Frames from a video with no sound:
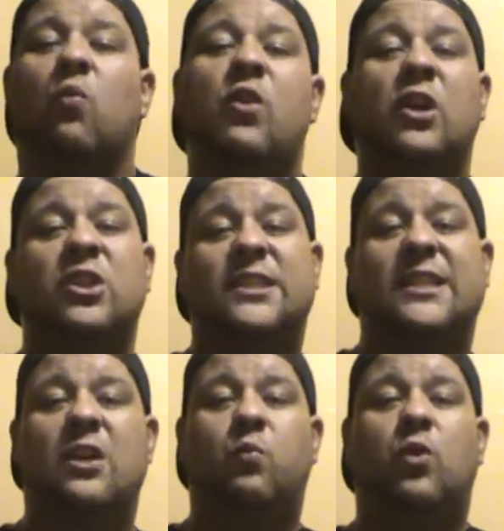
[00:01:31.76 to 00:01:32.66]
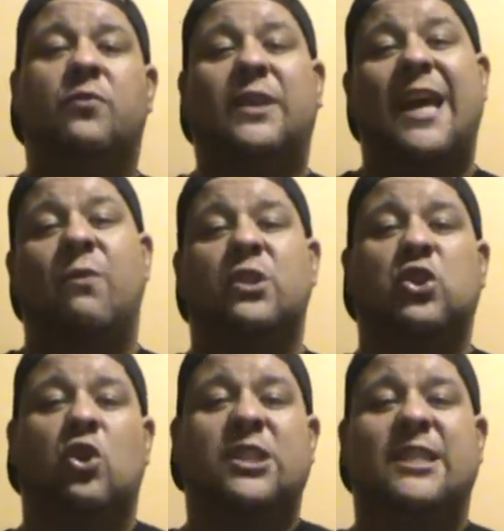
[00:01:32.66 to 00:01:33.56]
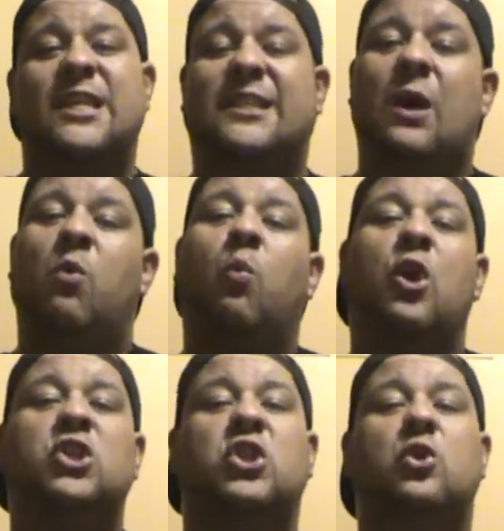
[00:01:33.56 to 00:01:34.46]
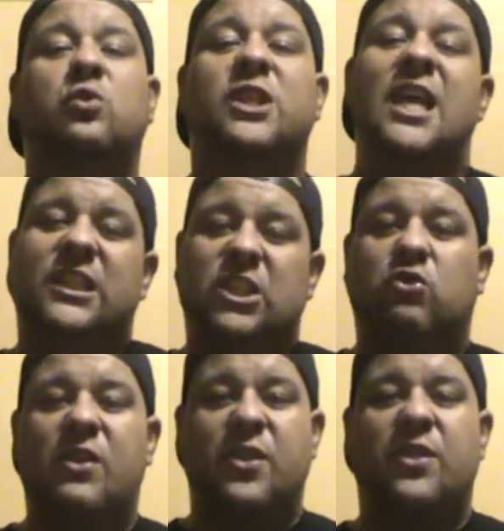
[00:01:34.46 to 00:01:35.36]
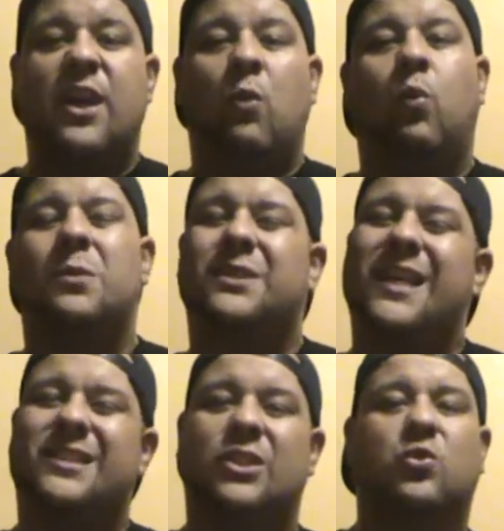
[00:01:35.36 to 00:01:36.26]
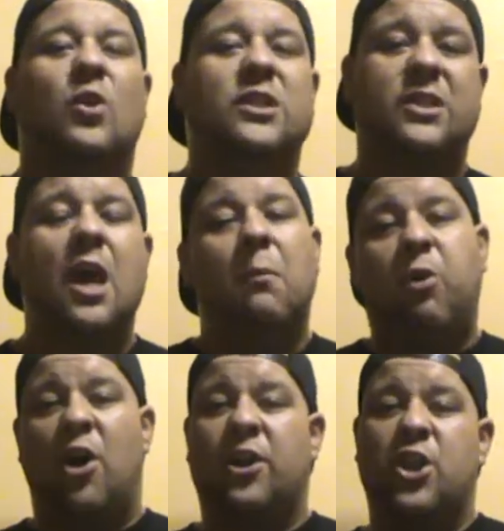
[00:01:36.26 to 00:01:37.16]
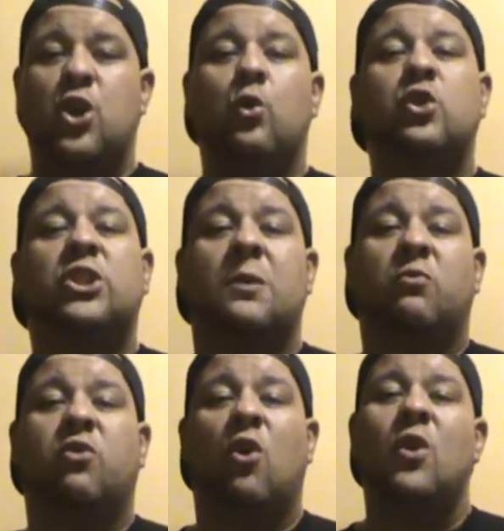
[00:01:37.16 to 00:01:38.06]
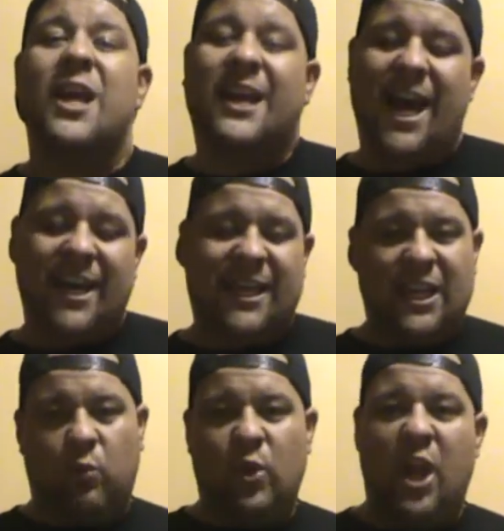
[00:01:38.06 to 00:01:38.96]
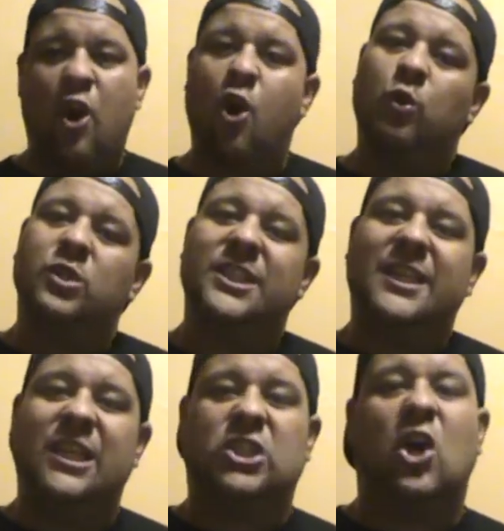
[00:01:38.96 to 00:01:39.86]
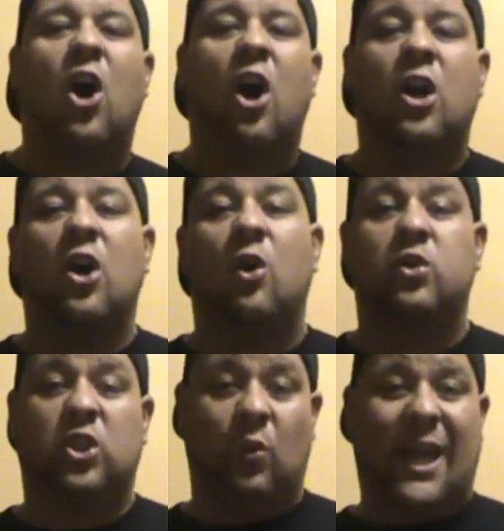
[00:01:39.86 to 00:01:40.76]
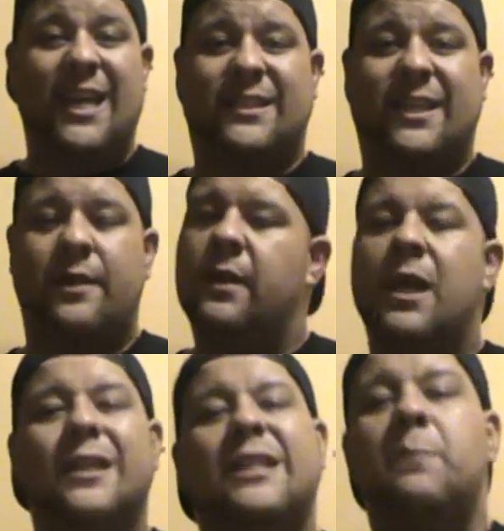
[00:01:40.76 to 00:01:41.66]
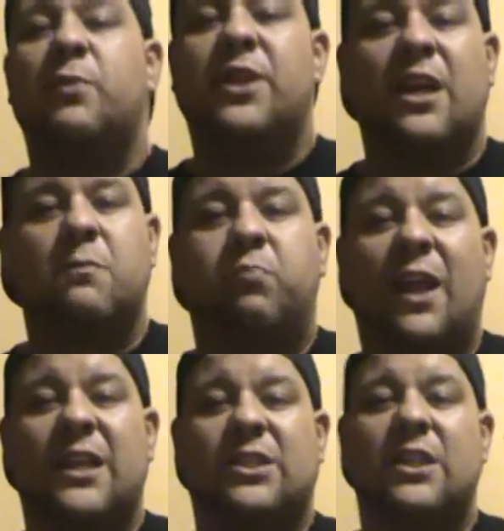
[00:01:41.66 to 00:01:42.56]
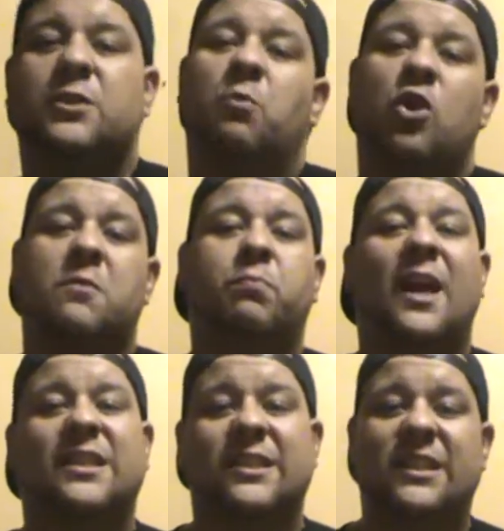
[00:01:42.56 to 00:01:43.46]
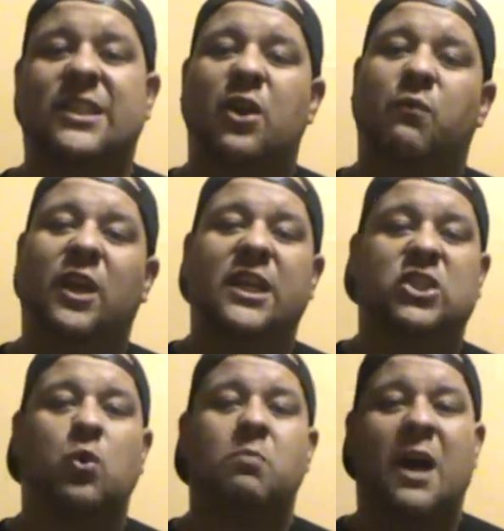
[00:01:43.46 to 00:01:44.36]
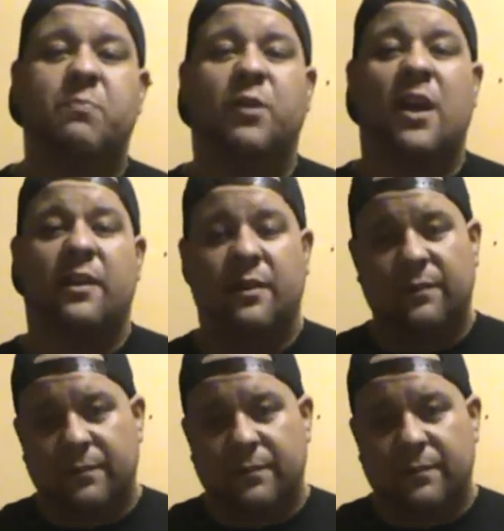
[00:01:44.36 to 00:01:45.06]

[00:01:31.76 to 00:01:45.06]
Real descent with carrots on sticks that were once used to strengthen their whips. That's the twist, part of the New Jim Crow. Gotta get through their hurdles to get to our goals. So light skin, deeper than complexion, there's more complexities that are released through my pen.